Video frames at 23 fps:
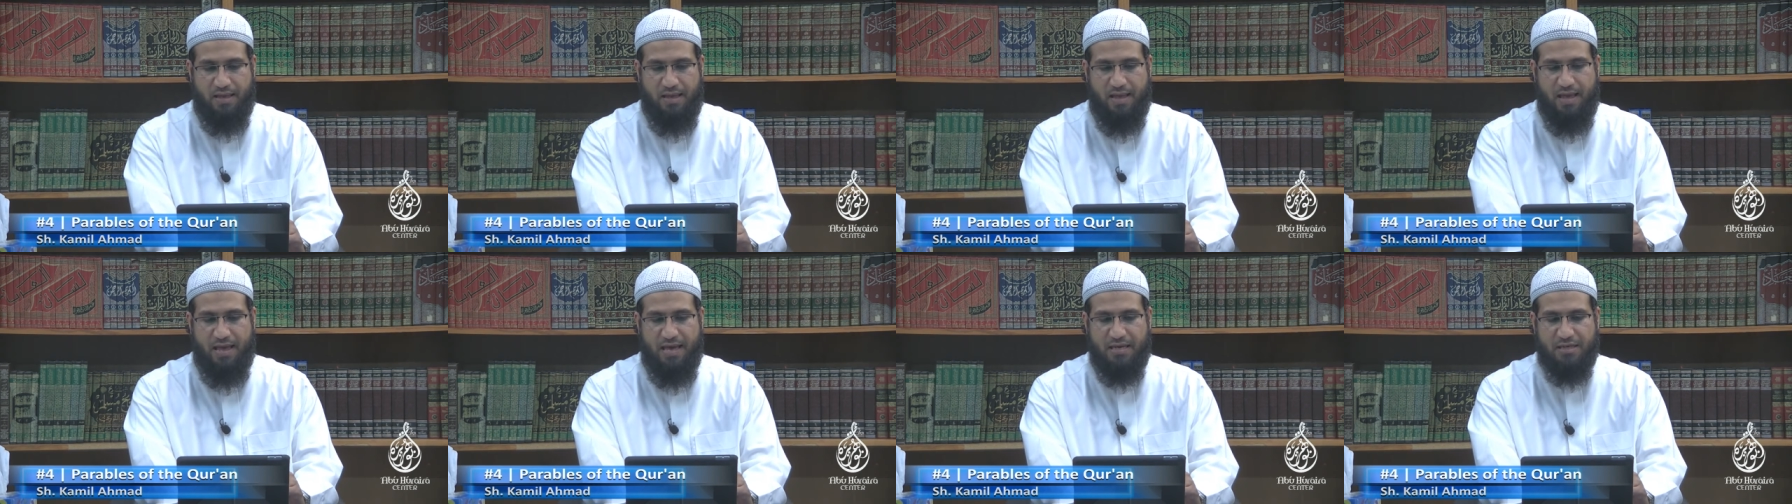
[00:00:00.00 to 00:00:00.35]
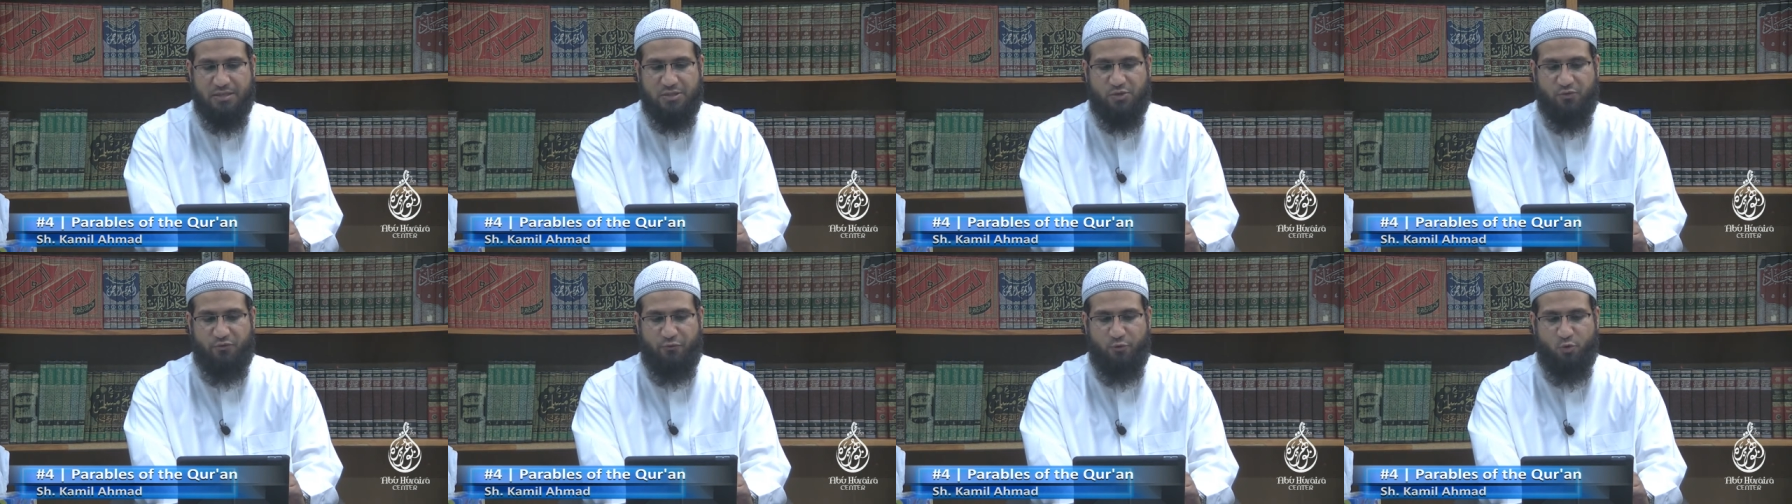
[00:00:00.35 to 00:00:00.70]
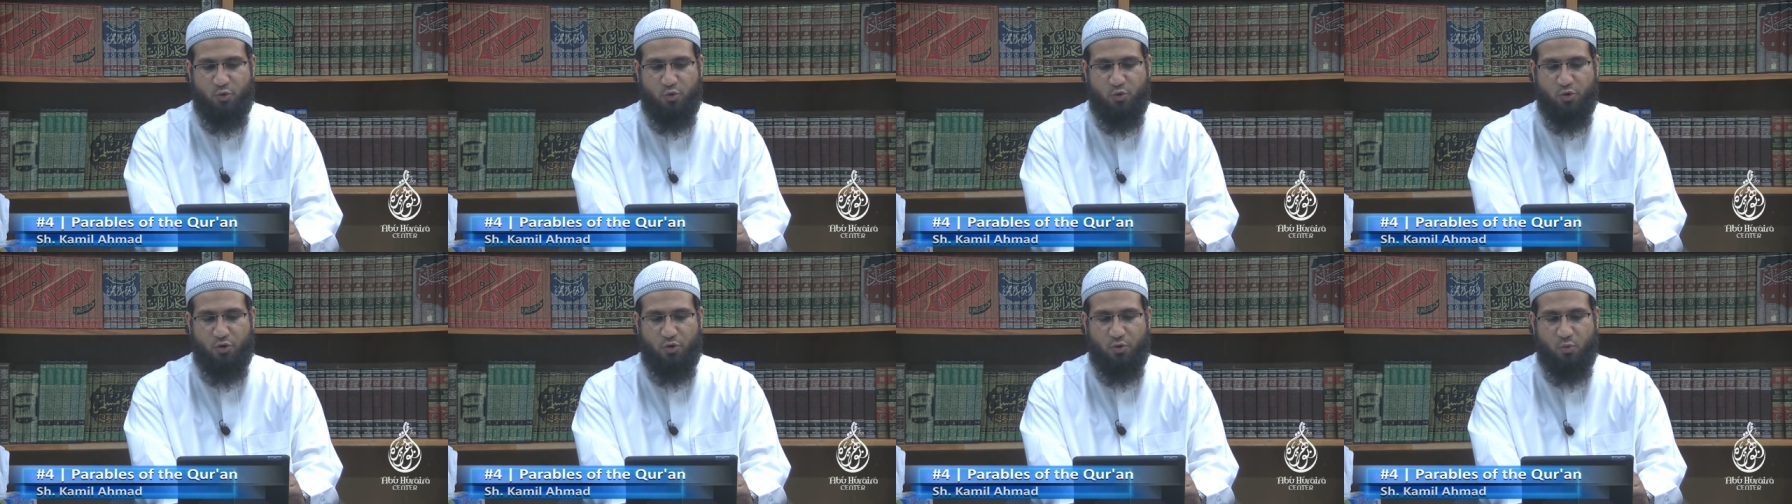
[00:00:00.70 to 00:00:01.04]
As
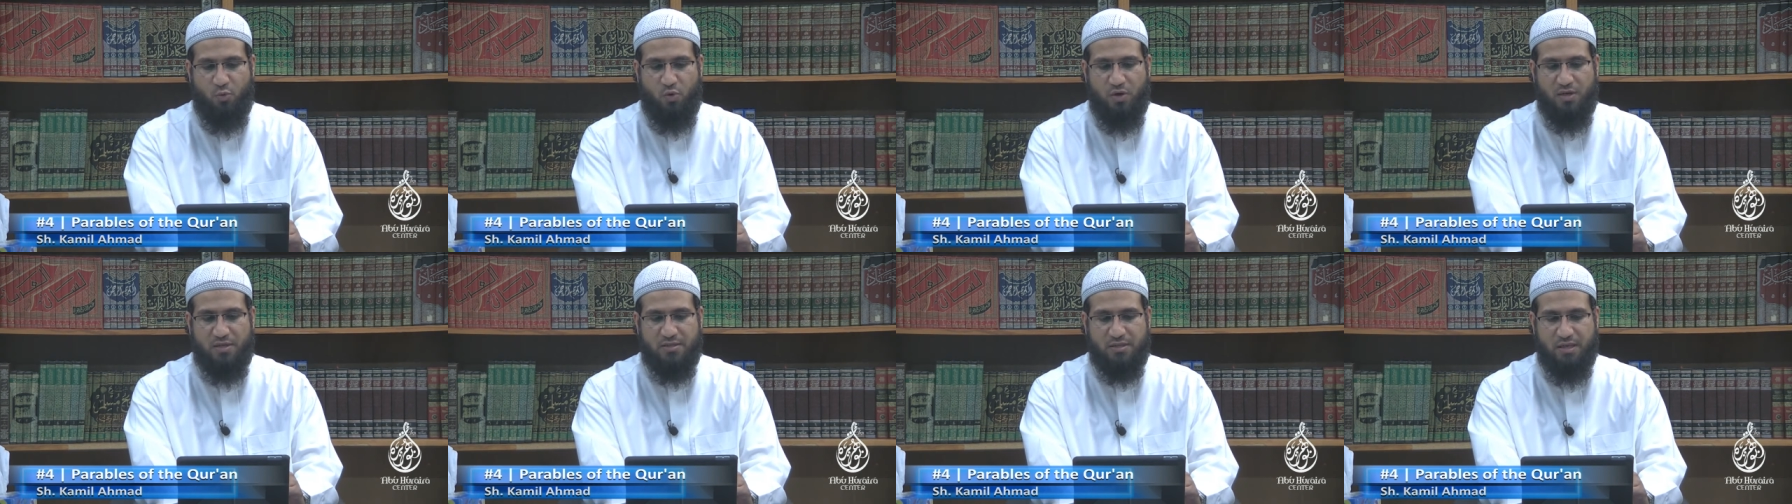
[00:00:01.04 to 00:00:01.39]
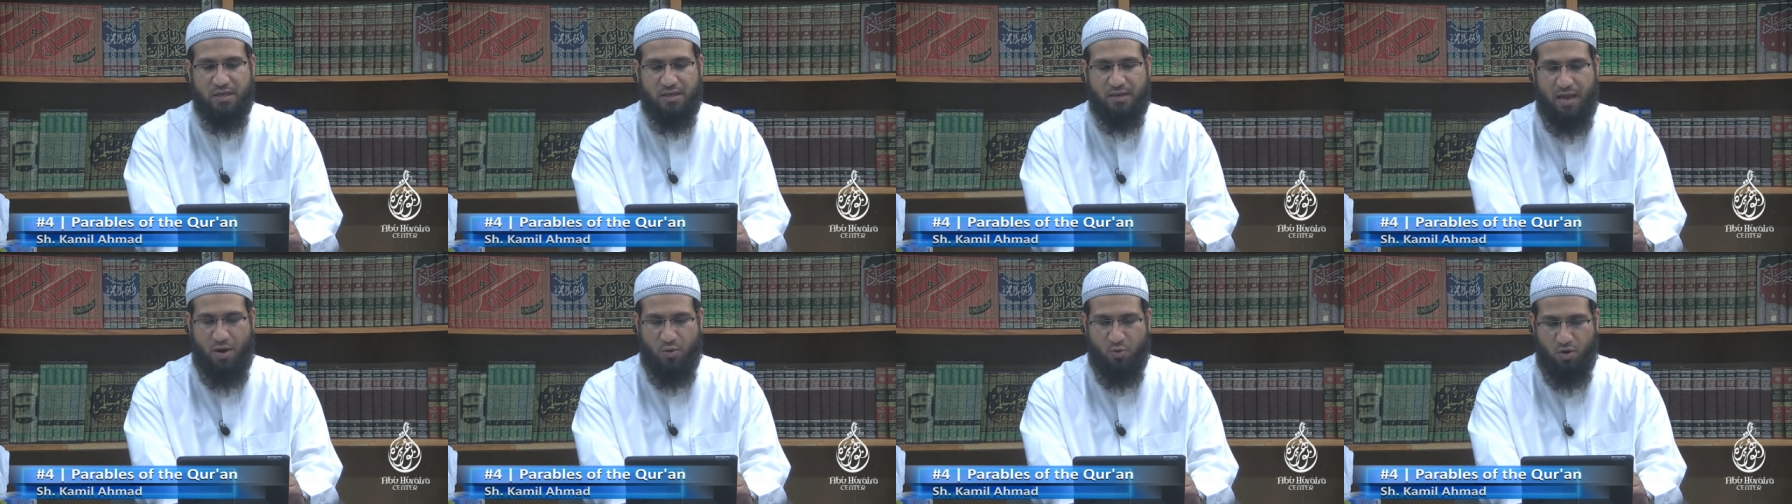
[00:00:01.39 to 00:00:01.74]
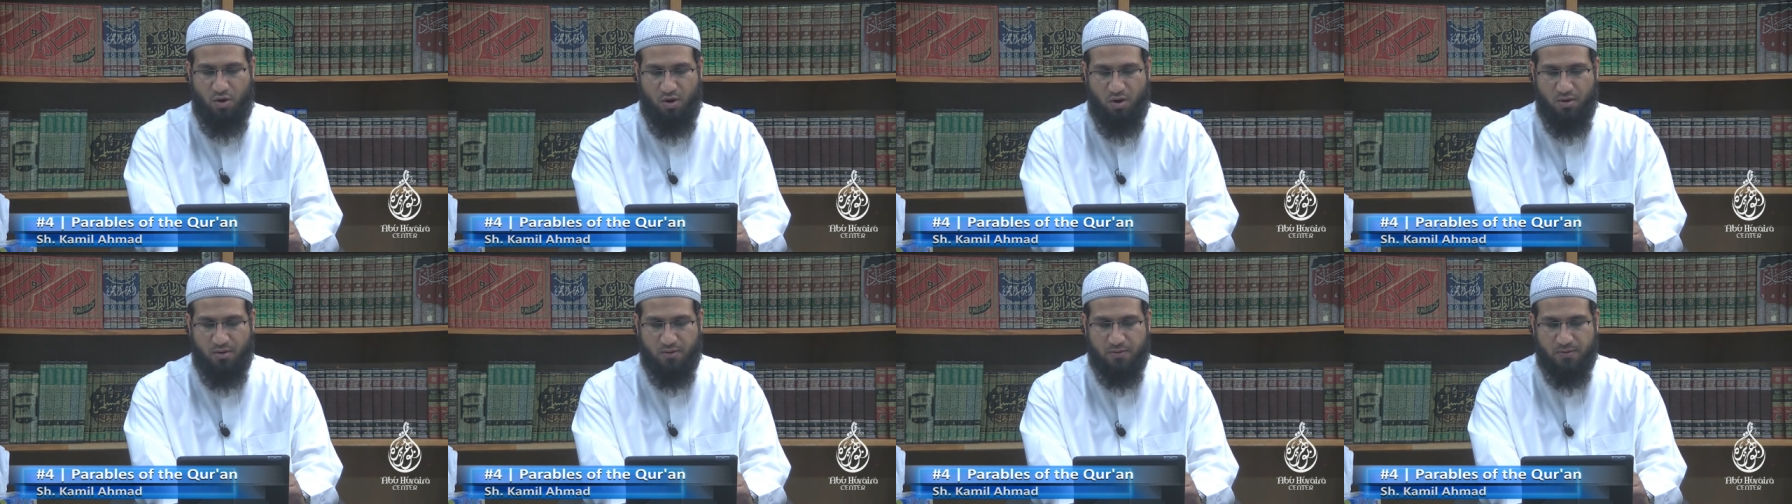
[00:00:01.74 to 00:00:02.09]
for what is in our
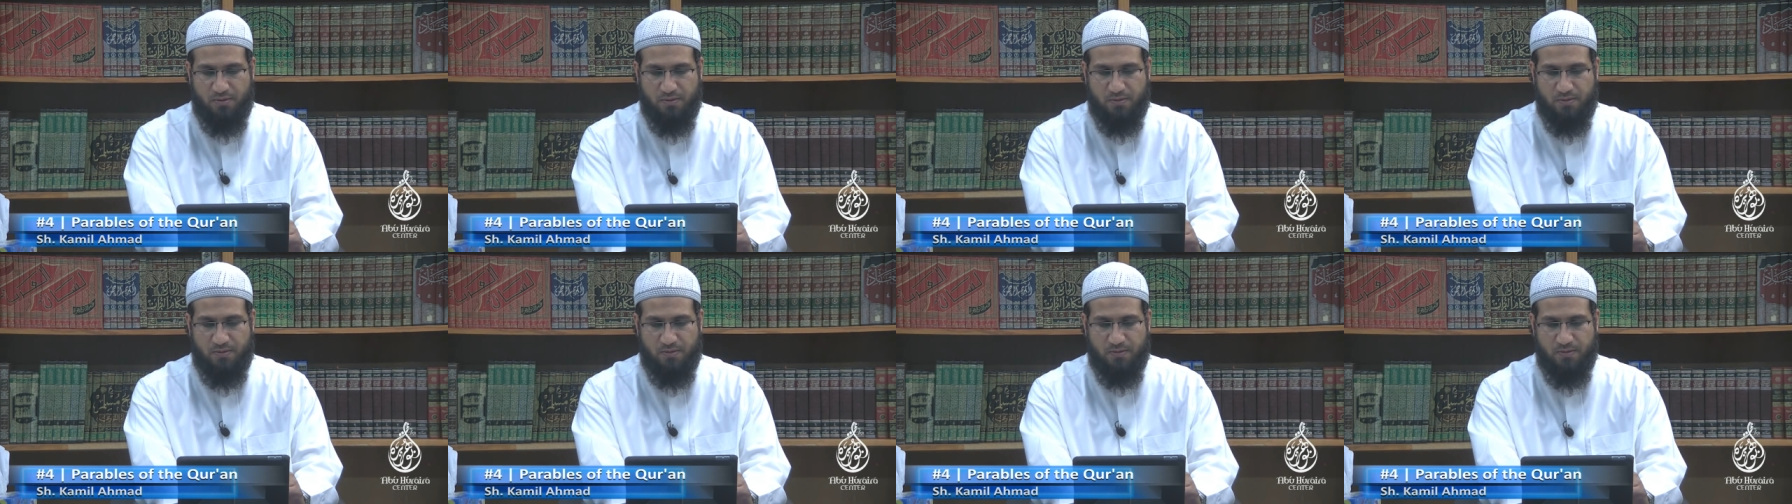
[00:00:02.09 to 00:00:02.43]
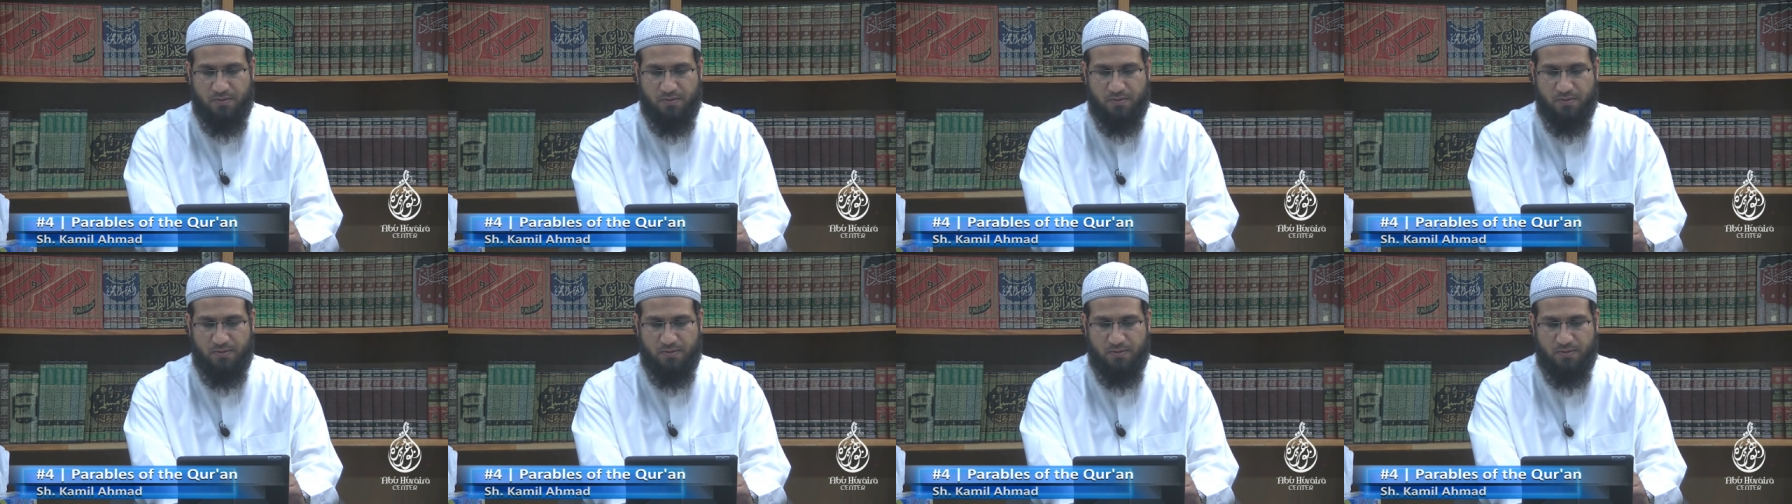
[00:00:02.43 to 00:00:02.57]
hearts,